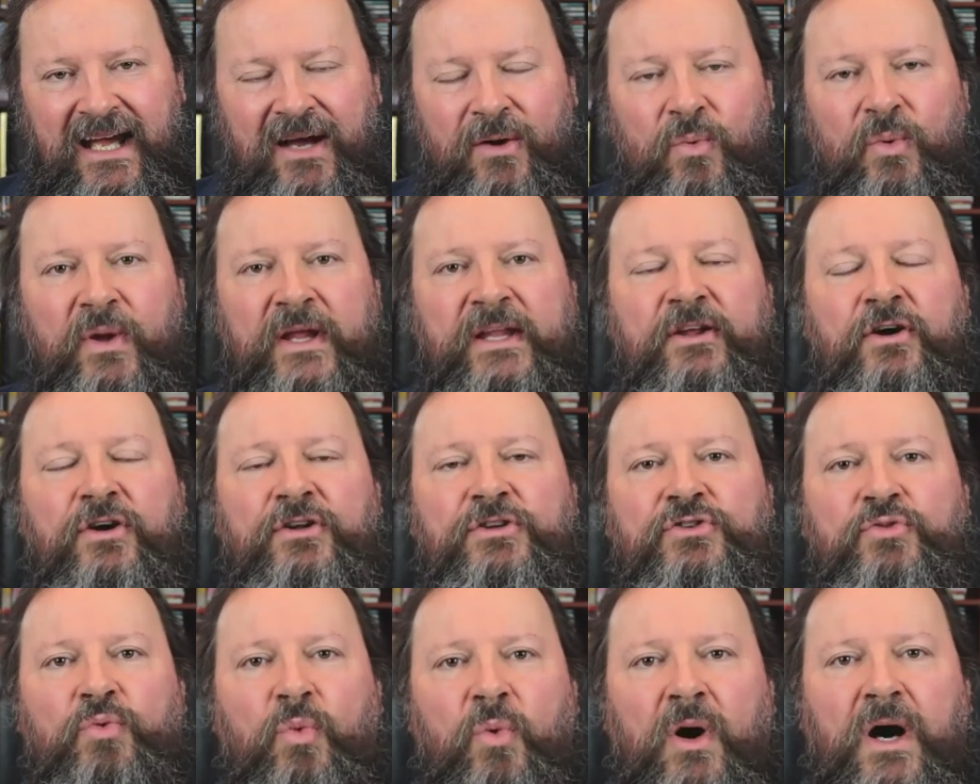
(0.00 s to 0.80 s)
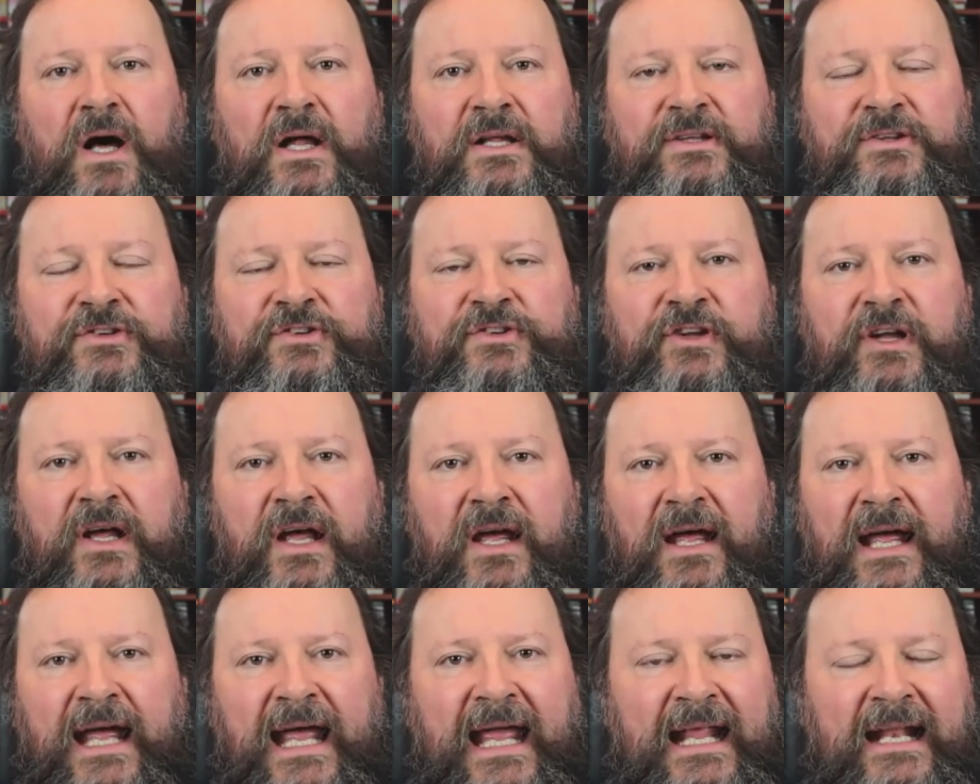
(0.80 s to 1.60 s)
We don't want
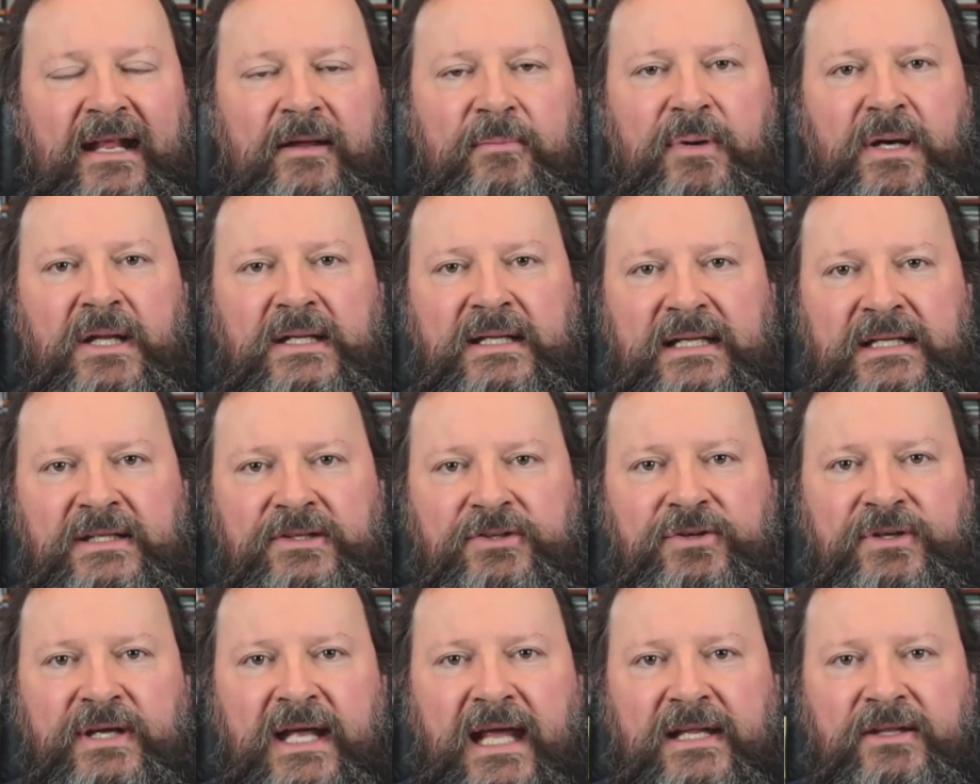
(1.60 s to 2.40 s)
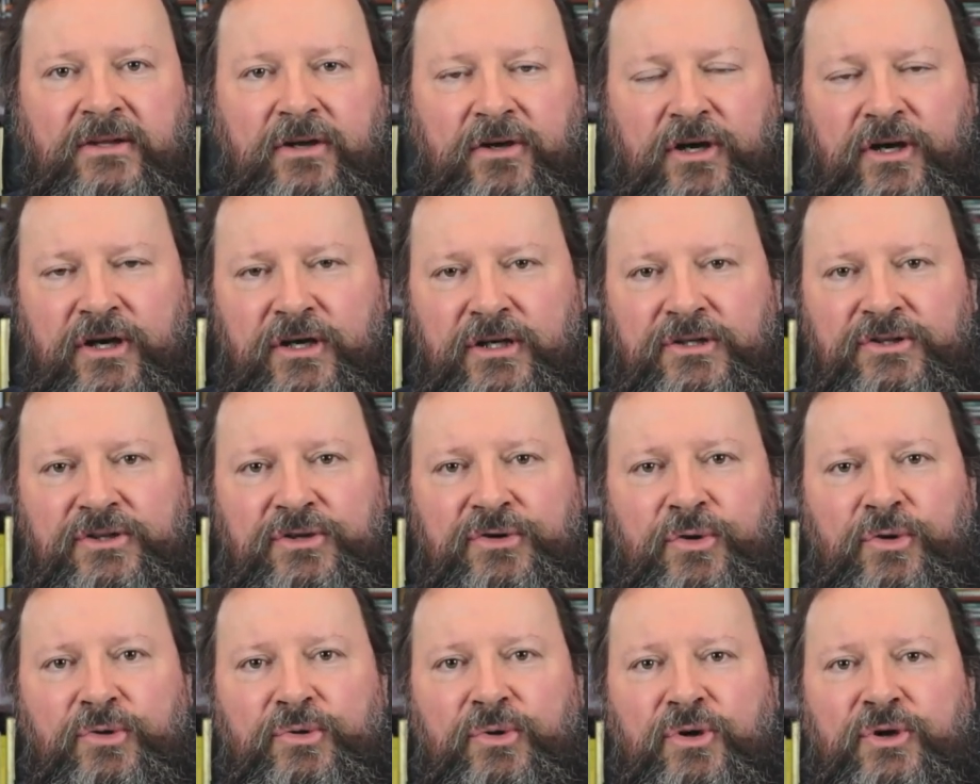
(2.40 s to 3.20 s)
anybody to get hurt
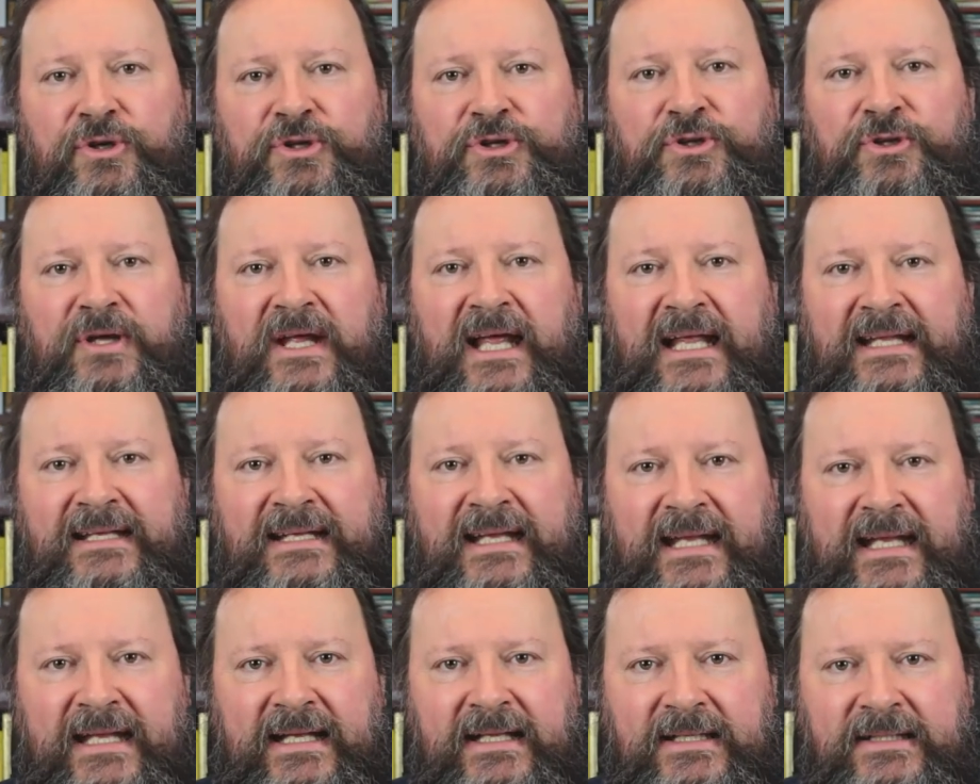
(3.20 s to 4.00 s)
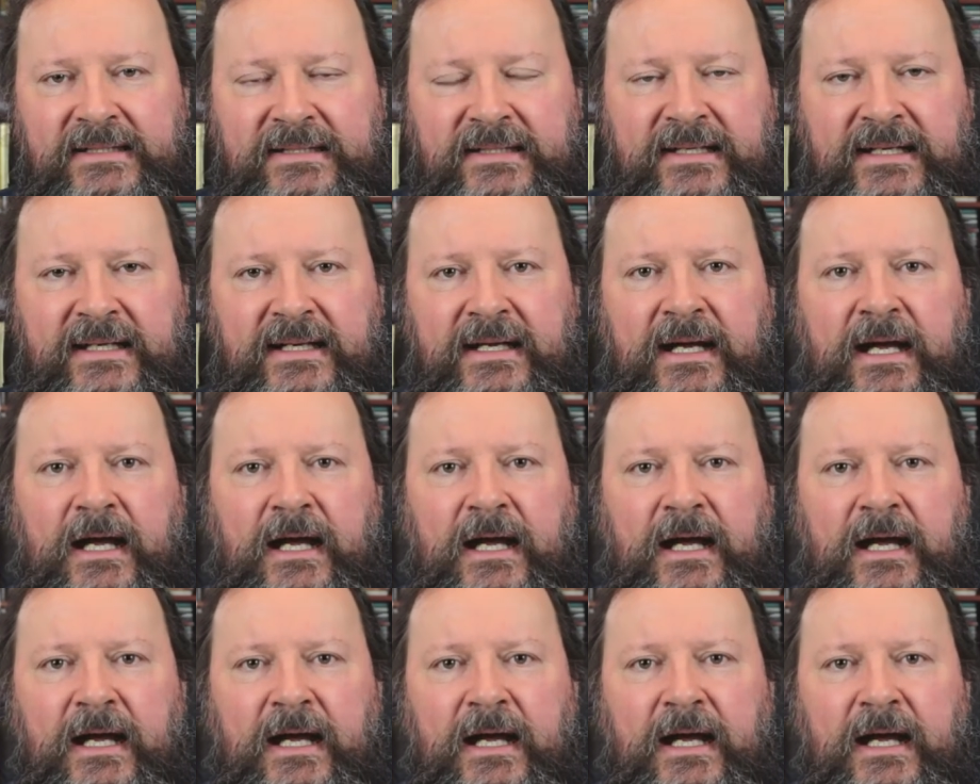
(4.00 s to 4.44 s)
or to get killed